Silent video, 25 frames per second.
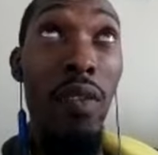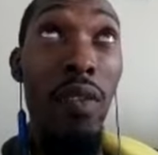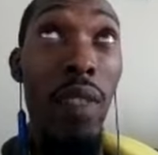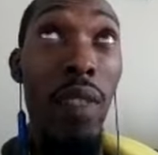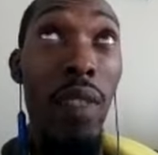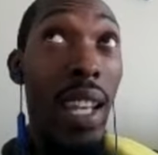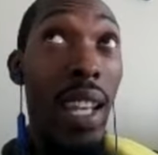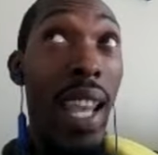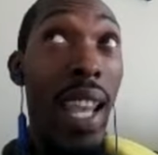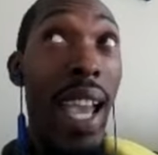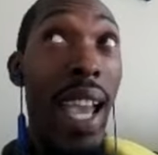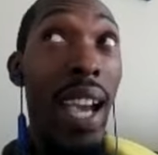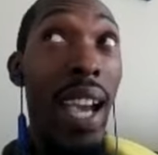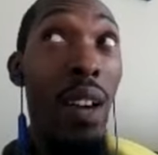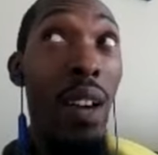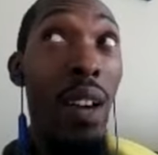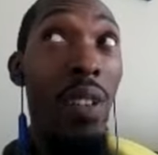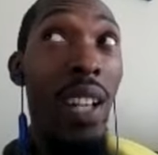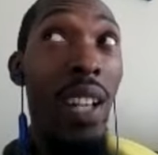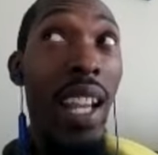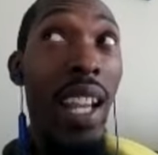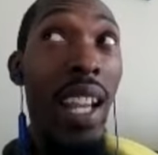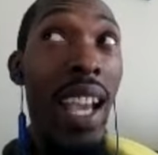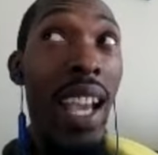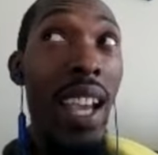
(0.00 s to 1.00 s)
an hour
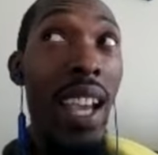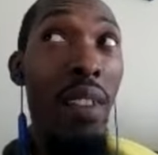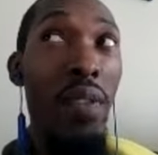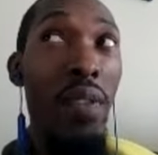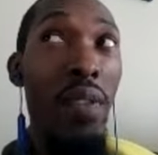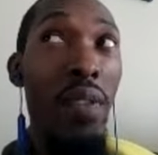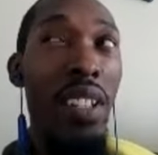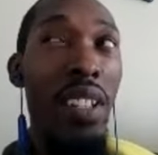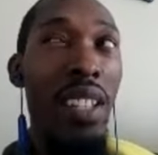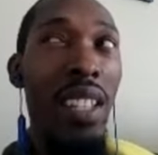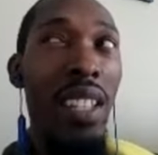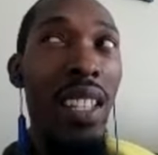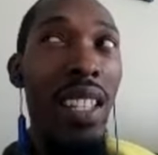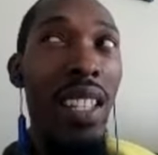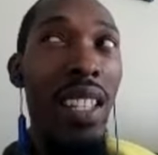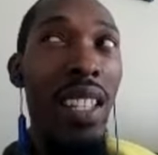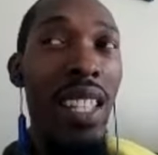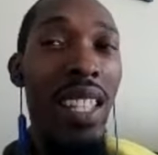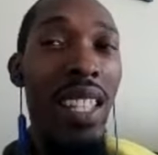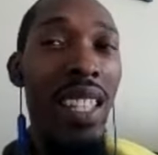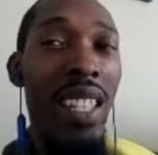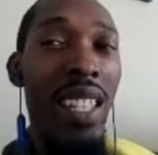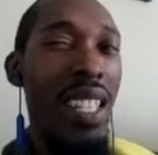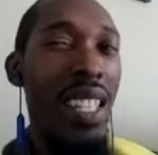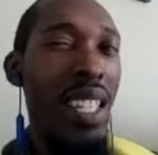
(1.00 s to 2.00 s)
and a half into this
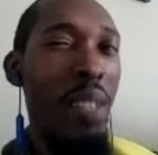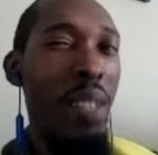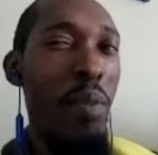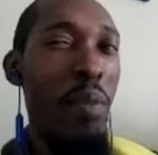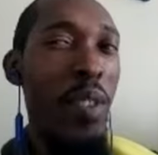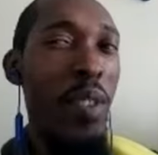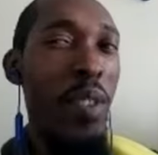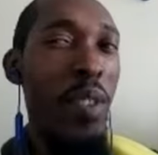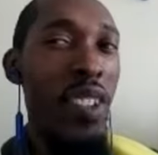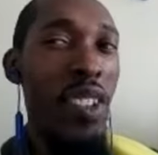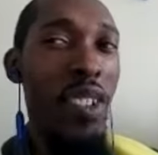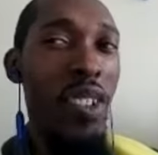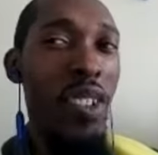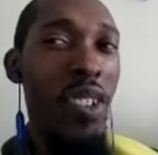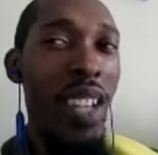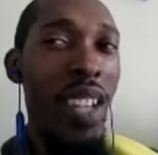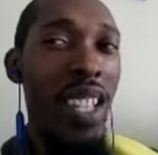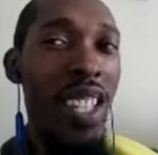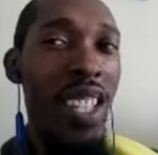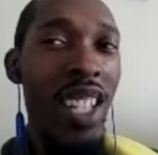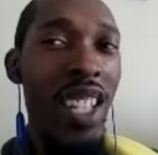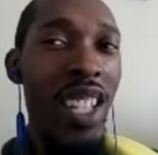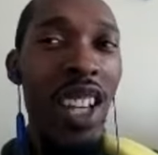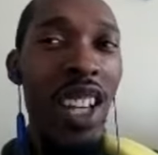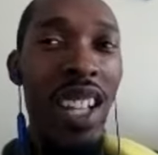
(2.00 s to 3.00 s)
and this email still hasn't
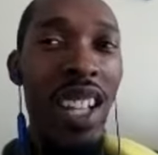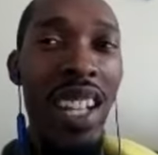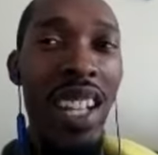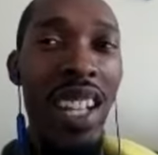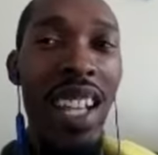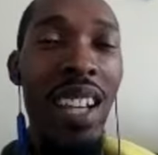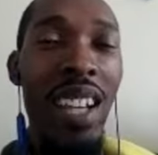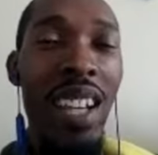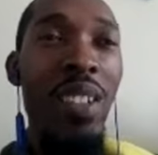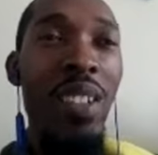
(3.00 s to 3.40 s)
gone out.